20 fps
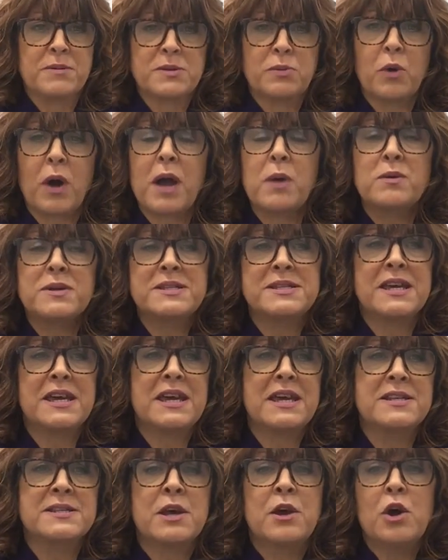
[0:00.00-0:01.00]
So what I would
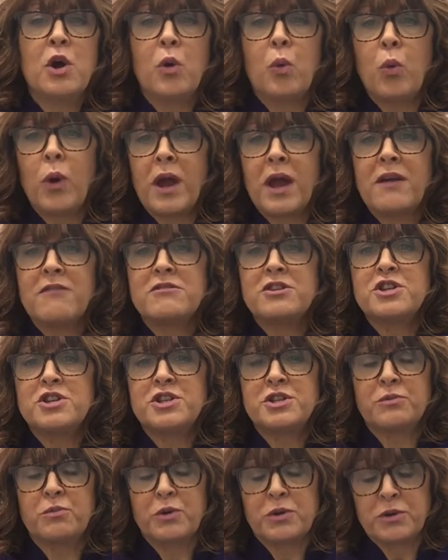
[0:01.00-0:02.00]
say is wear
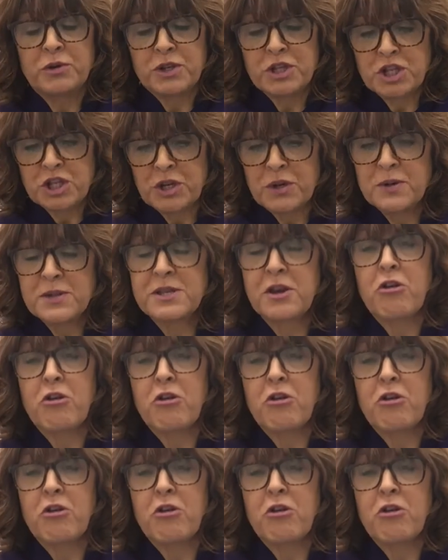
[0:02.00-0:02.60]
shoes